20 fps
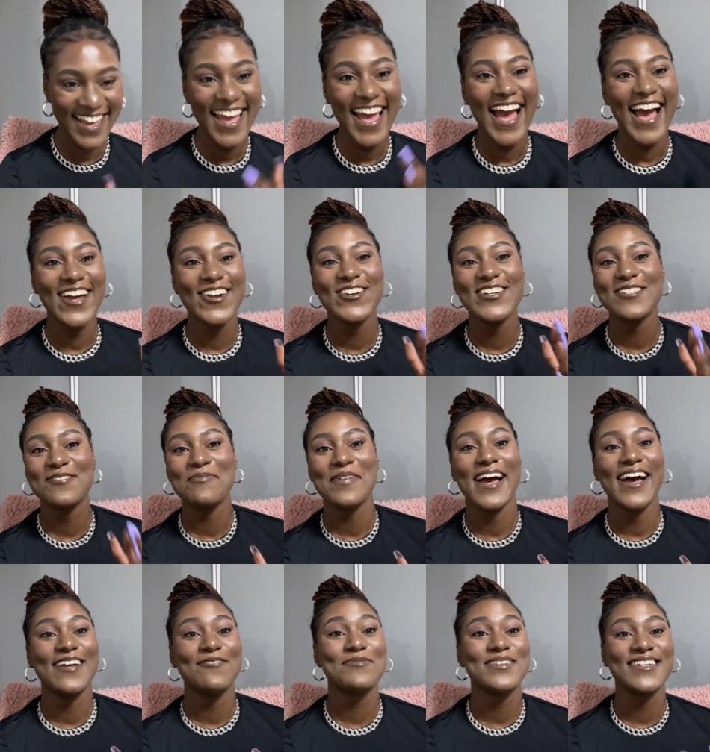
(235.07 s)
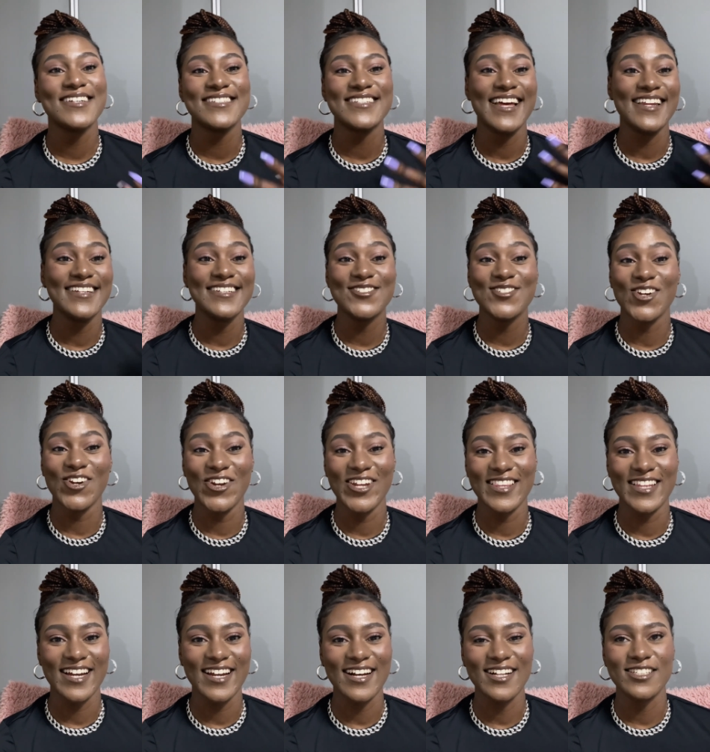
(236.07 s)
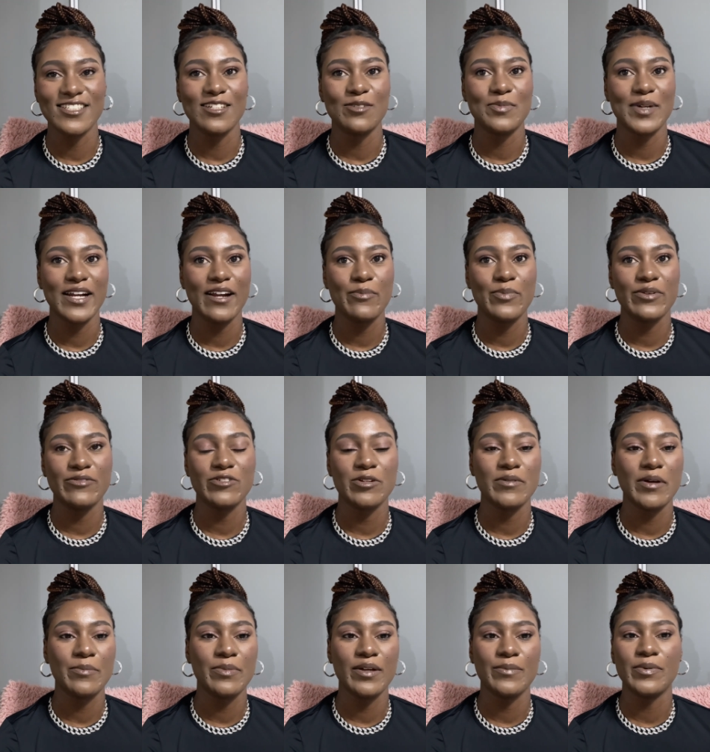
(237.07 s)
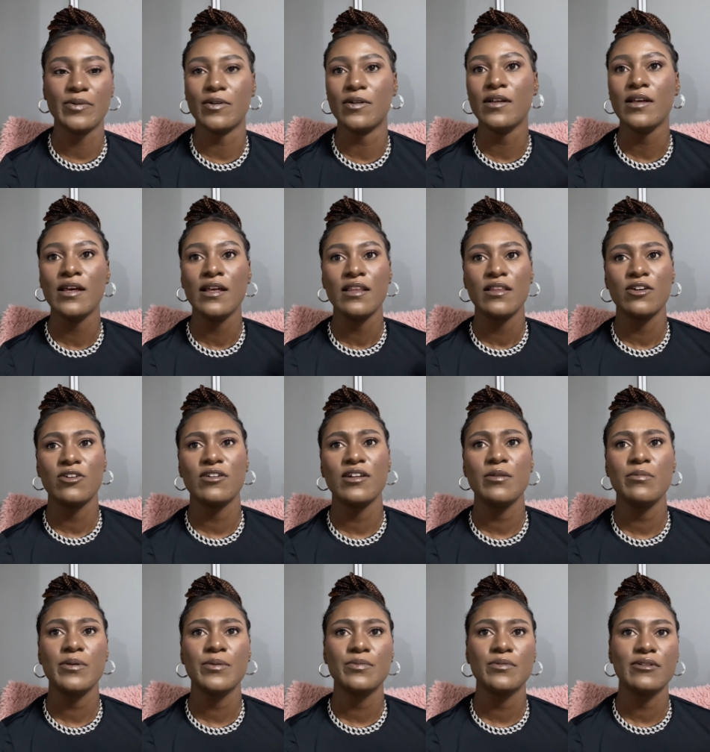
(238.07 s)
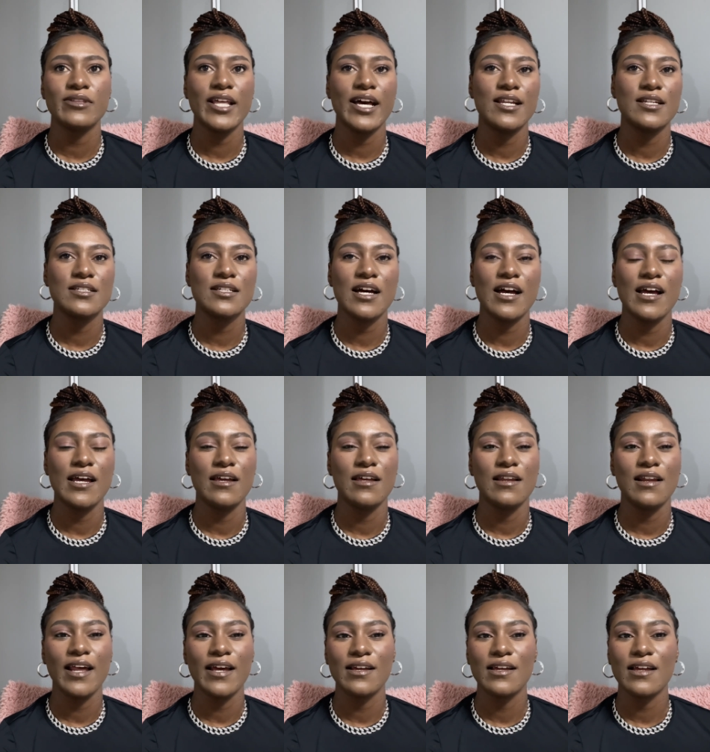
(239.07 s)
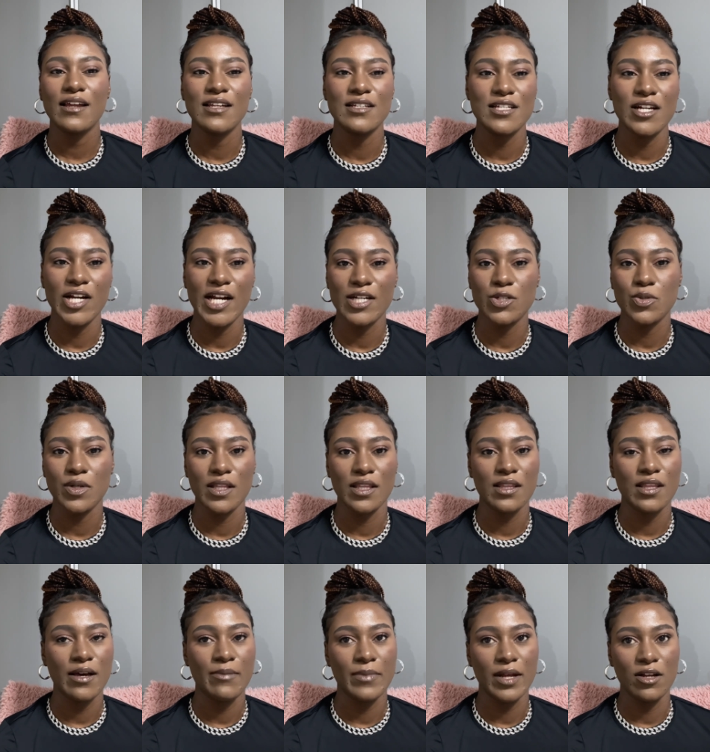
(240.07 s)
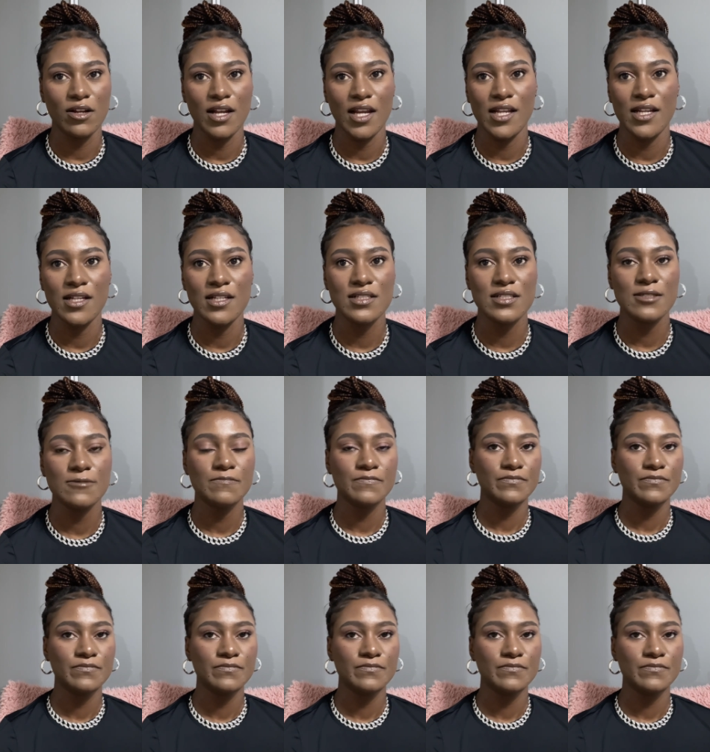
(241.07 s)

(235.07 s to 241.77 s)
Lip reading: I know it's bad because I need to learn their culture, but I prefer my people. The only people that I like interact with are my colleagues.